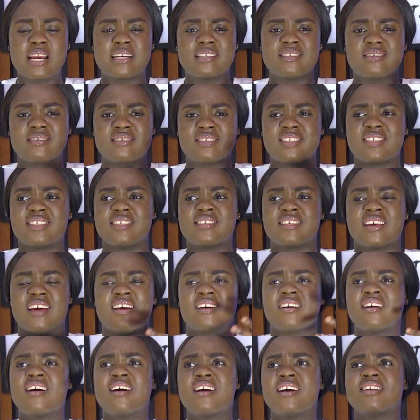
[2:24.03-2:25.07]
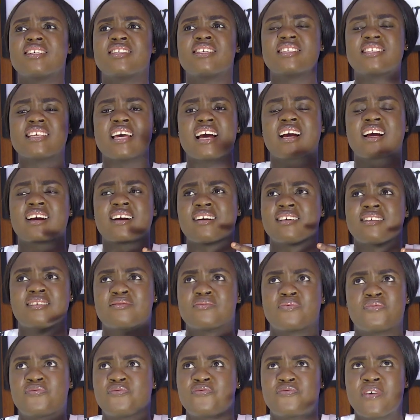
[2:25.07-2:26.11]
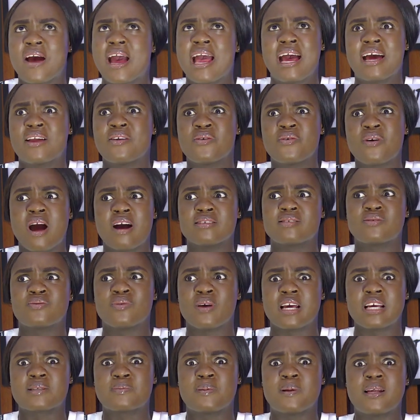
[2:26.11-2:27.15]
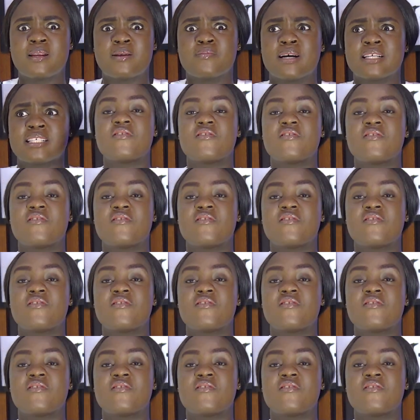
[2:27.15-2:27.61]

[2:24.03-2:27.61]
She's a I don't know how to explain it, but she's